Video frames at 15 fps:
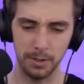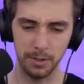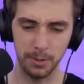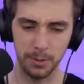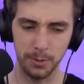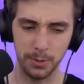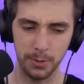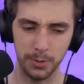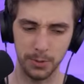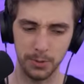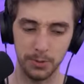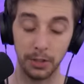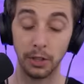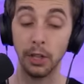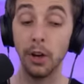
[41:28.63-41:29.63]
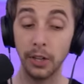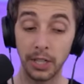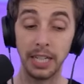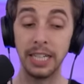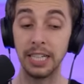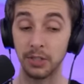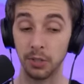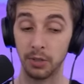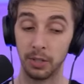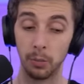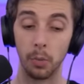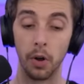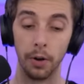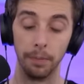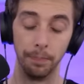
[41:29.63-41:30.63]
Oh, luckily it's only
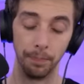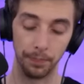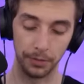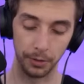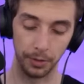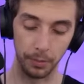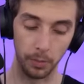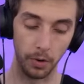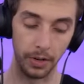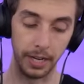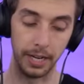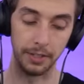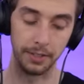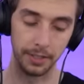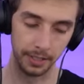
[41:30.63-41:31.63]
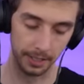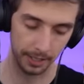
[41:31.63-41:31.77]
one. It's only one hit.